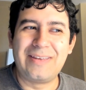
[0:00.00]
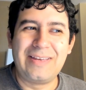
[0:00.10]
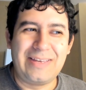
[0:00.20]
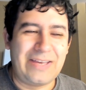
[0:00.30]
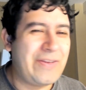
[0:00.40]

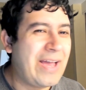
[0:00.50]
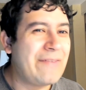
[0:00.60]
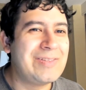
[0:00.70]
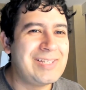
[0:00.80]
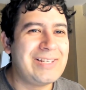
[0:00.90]
If you
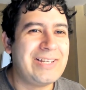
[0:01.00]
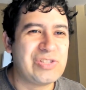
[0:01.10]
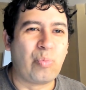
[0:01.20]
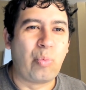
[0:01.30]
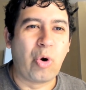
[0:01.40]
haven't seen
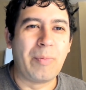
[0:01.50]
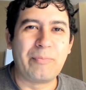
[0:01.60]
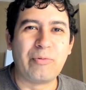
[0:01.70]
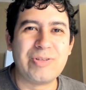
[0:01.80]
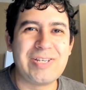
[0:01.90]
his
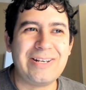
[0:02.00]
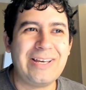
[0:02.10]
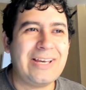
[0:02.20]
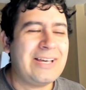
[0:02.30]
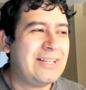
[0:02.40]
warmup routine,
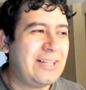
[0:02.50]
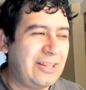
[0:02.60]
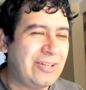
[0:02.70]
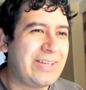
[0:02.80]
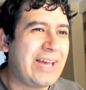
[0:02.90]

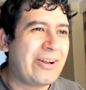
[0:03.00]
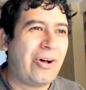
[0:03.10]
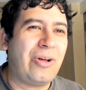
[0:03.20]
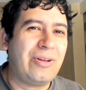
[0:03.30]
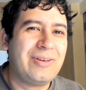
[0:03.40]
look at
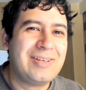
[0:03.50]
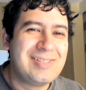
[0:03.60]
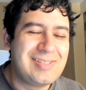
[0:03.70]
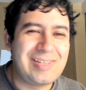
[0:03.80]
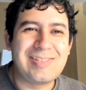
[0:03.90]
all
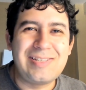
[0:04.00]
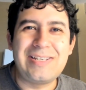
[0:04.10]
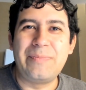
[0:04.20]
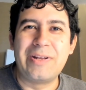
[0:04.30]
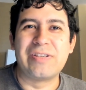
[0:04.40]

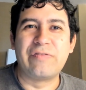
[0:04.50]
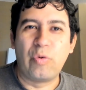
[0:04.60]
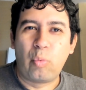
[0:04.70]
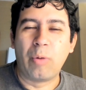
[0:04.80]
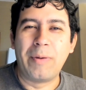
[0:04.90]
16 minutes of the
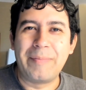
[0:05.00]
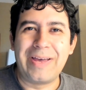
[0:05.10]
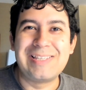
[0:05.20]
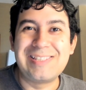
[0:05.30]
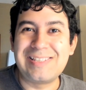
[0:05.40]
warmup
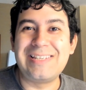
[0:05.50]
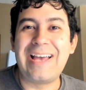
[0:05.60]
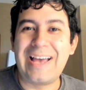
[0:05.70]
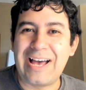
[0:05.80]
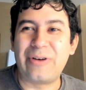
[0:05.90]
and see
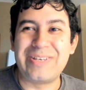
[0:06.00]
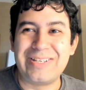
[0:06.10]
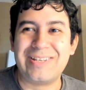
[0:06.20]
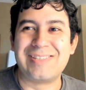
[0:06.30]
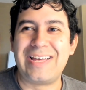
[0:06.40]
how he
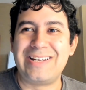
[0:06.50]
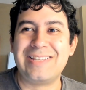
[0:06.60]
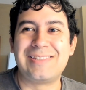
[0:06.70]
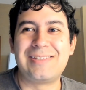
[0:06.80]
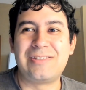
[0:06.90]
does that.
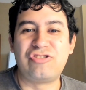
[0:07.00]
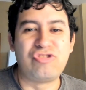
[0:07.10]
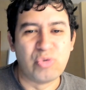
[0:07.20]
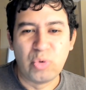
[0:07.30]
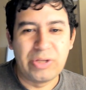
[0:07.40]
It's
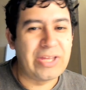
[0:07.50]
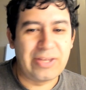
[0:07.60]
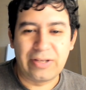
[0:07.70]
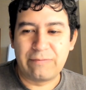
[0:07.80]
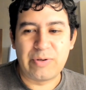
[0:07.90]
truly a
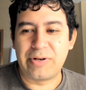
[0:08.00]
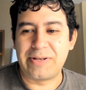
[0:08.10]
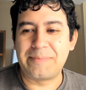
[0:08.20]
thing of beauty.